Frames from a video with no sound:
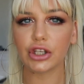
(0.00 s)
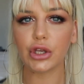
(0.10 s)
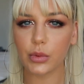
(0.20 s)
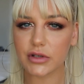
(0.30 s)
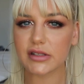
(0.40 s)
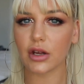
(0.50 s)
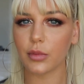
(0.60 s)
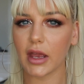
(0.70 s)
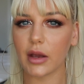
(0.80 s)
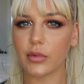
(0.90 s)
you will still
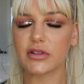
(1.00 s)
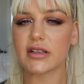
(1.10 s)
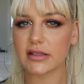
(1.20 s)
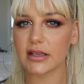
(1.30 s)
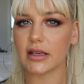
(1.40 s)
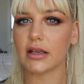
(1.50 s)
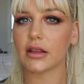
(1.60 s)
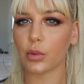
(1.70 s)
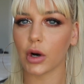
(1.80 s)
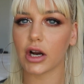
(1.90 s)
be able to see
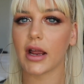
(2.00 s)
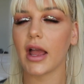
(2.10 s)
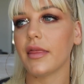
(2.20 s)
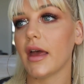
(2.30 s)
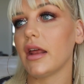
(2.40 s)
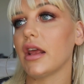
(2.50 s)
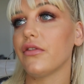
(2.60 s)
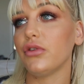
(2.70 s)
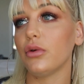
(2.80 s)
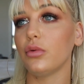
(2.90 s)
the work. And then
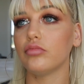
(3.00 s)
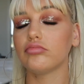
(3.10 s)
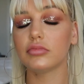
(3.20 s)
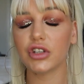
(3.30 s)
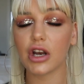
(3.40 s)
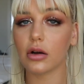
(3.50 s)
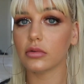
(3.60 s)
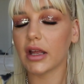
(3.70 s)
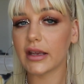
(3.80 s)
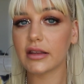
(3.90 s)
if you
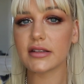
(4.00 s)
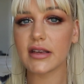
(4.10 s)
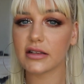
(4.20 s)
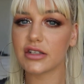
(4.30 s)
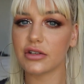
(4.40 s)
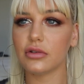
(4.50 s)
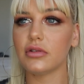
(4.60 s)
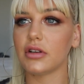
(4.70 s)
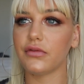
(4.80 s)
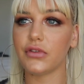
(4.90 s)
like the tattoo
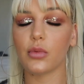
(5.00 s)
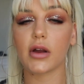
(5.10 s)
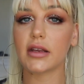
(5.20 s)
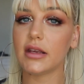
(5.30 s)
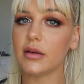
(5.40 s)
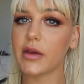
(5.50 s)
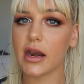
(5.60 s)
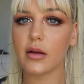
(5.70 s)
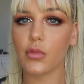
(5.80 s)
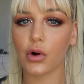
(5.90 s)
and if you want to keep
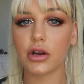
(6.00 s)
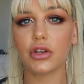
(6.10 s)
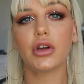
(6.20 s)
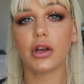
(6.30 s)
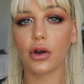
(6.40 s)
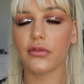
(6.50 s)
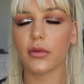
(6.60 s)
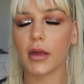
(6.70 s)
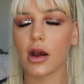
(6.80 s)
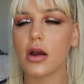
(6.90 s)
getting more, you can go
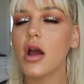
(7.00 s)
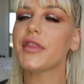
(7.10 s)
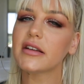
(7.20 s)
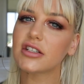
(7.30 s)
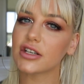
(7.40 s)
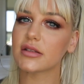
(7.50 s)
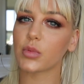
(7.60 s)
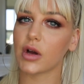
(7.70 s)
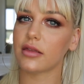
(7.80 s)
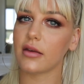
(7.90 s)
from there. But that's just
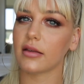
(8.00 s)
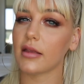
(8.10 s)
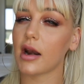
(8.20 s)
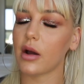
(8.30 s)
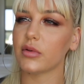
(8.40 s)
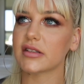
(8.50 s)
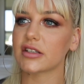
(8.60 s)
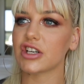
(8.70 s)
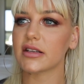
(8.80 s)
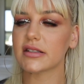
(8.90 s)
one thing that I would
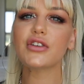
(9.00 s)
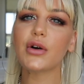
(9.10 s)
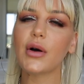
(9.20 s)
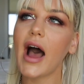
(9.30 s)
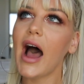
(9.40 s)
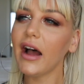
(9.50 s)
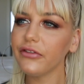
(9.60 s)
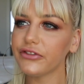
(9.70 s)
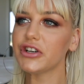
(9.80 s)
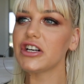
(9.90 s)
suggest. So
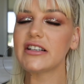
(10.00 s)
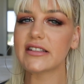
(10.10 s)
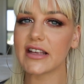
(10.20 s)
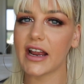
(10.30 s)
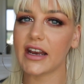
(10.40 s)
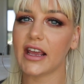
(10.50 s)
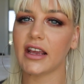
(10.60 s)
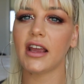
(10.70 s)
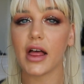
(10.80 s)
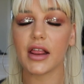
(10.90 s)
after
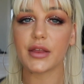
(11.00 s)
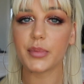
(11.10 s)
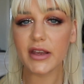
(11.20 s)
deciding the